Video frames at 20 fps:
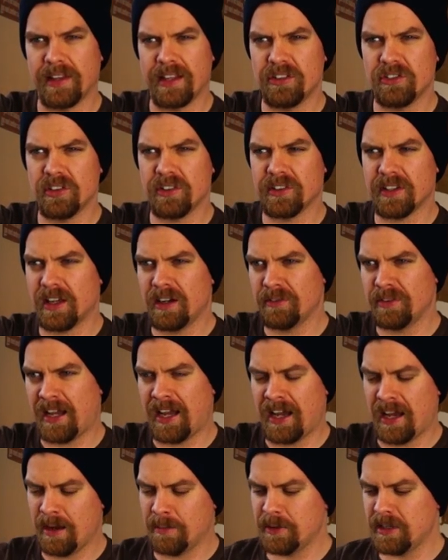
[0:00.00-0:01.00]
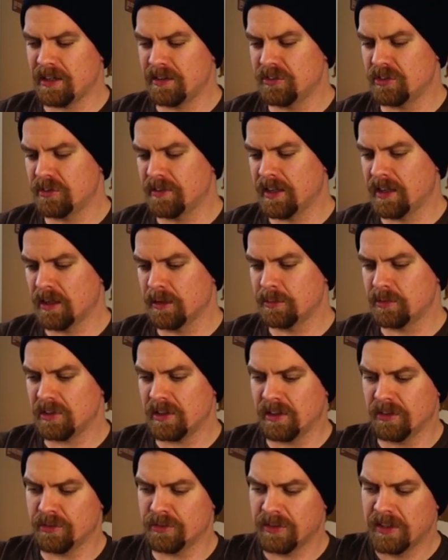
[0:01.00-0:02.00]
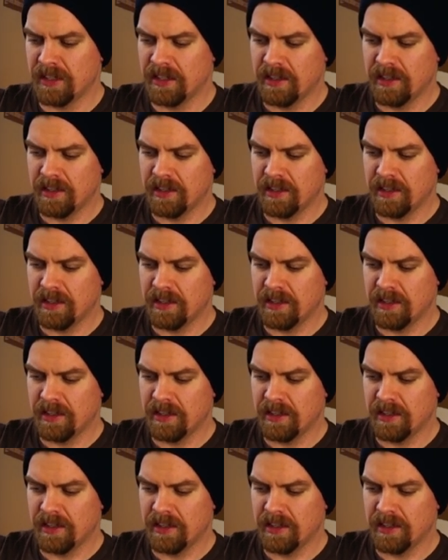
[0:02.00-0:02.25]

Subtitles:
That's just kind of a habit I've developed of